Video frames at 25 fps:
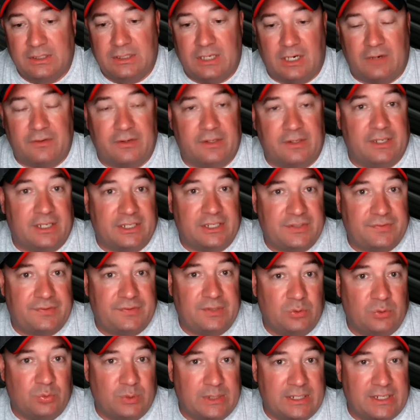over the next
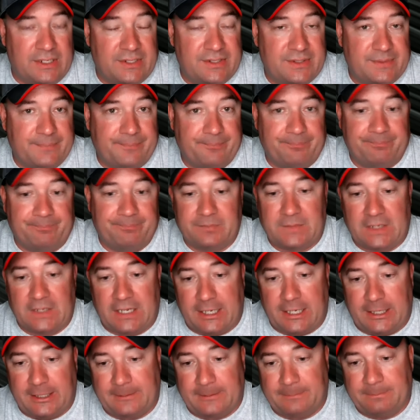few weeks.
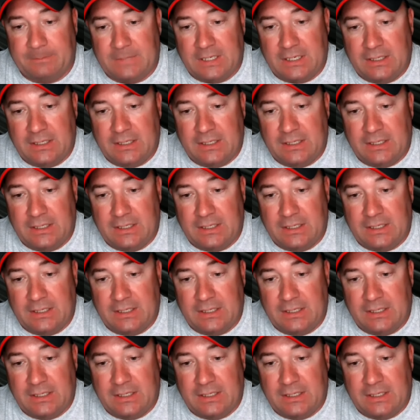And